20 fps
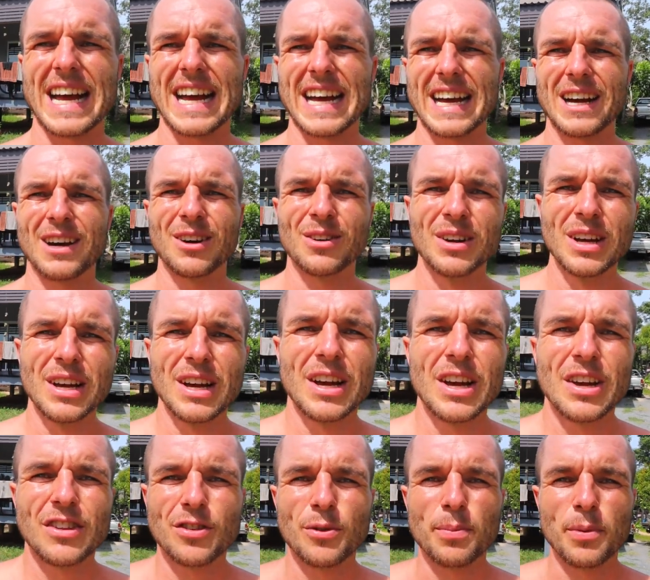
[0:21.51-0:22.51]
how
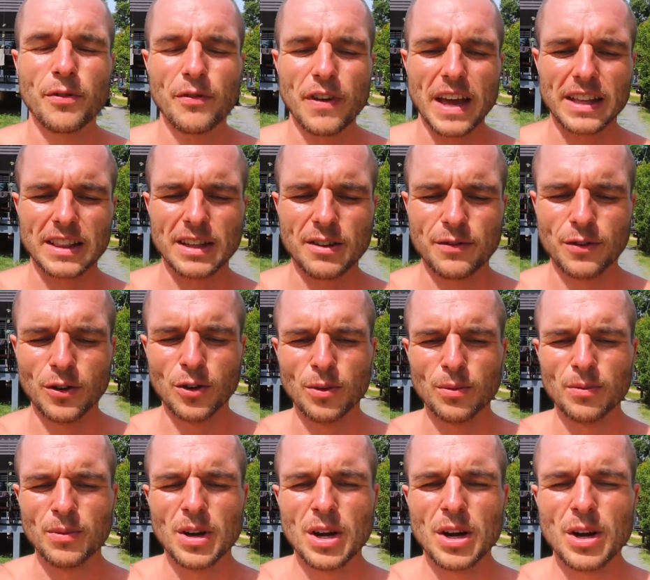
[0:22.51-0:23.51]
to perfect their
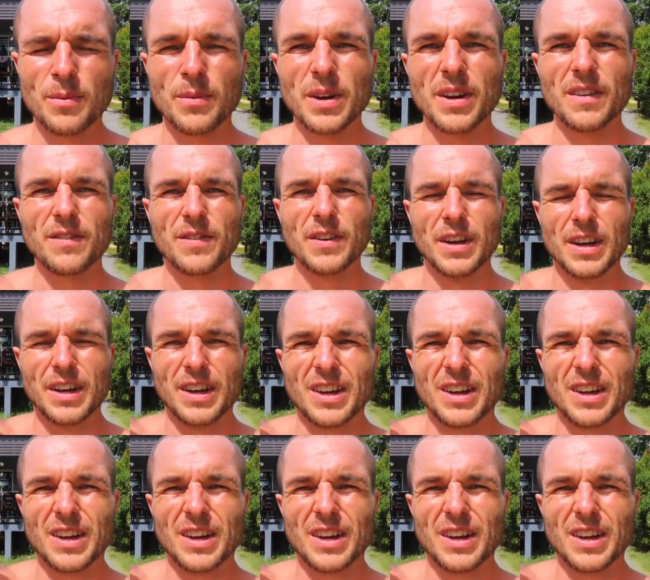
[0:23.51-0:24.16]
form with